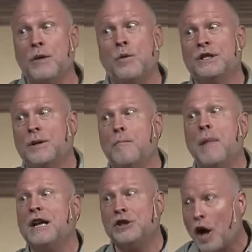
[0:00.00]
he wasn't
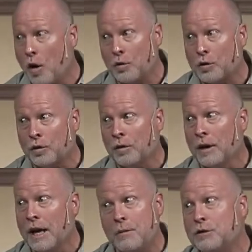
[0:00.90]
much older.
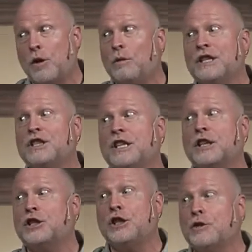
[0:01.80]
He was only
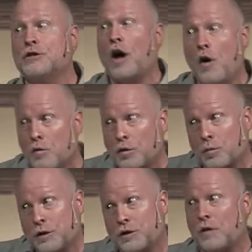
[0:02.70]
6 years older
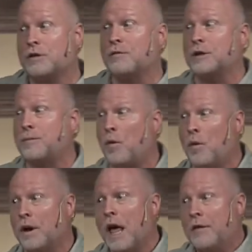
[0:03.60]
when Joseph was
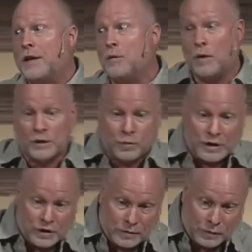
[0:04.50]
born than he was
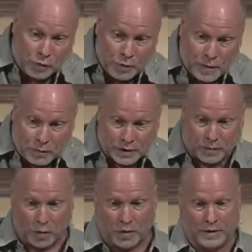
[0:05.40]
when Reuben was
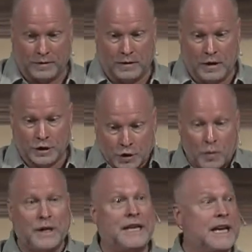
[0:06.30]
born.
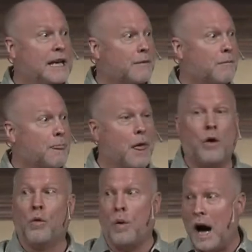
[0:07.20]
So again,
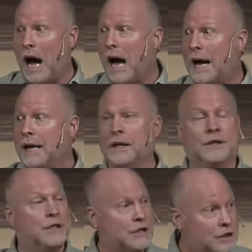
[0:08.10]
why
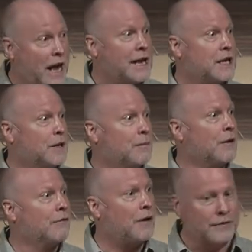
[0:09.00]
did Jacob
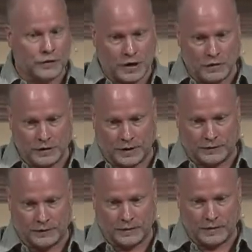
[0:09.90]
favor
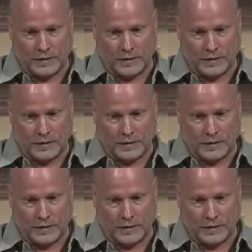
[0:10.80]
Joseph?